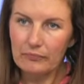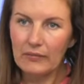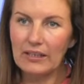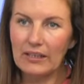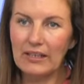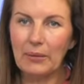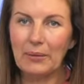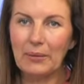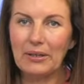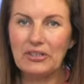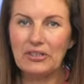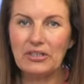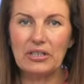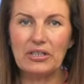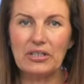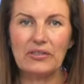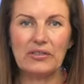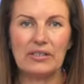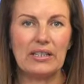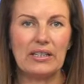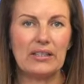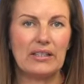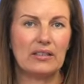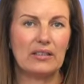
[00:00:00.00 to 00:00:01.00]
Now, as you can
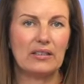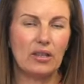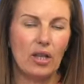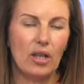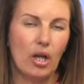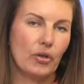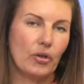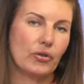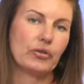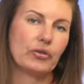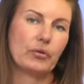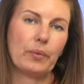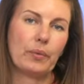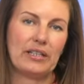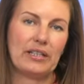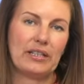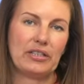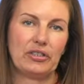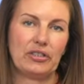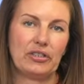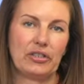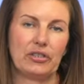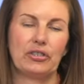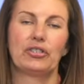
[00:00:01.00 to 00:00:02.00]
see, there's lots of
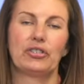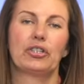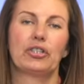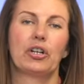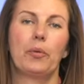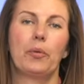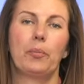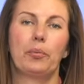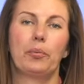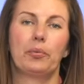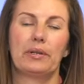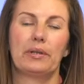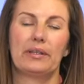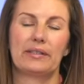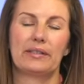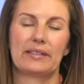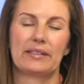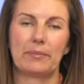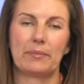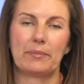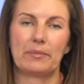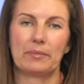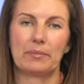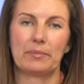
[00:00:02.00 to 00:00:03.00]
ways you can shop with
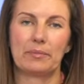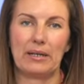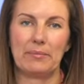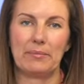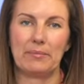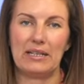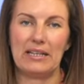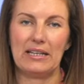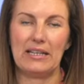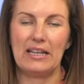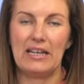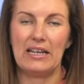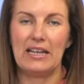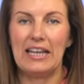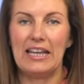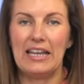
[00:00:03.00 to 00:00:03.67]
Stamps by Me.